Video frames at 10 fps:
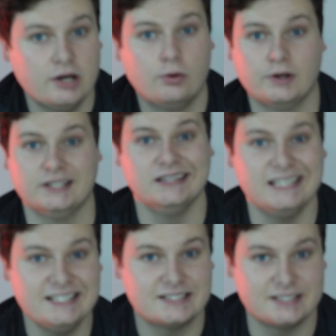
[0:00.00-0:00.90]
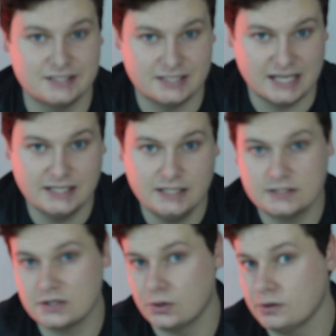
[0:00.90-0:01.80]
or at least sustaining
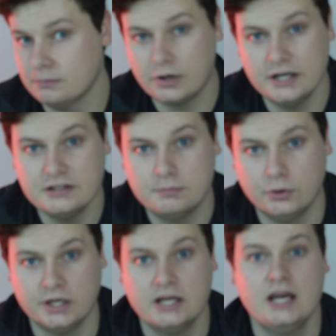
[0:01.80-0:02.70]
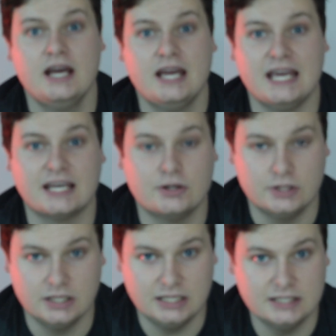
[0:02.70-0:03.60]
its current price point, it could
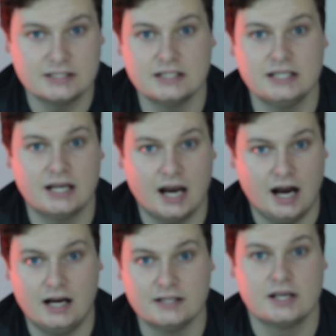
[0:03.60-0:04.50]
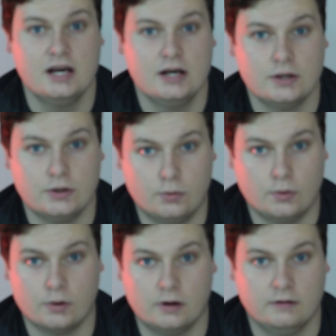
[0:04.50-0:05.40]
easily cause
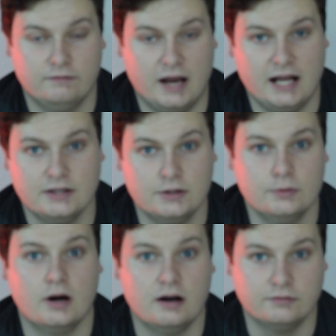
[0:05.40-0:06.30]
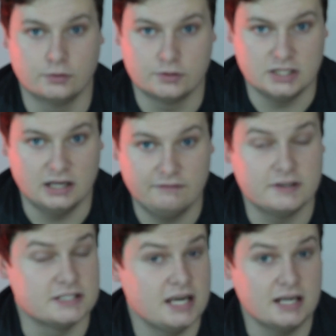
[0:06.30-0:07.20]
your value of your
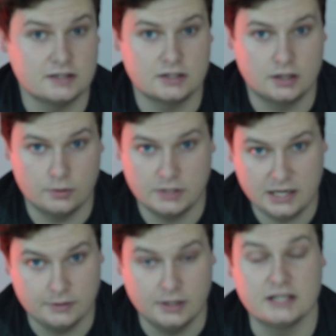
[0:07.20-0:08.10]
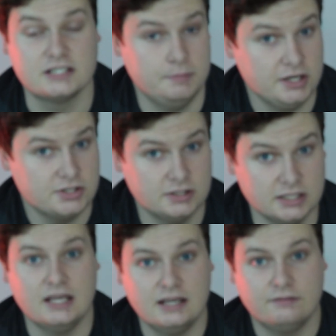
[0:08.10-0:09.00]
Tfsa to go down,
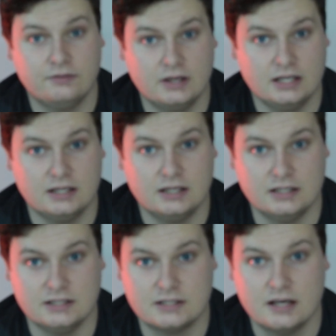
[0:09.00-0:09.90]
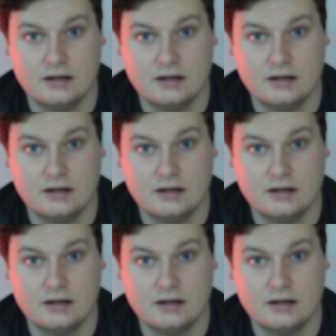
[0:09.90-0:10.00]
especially if it is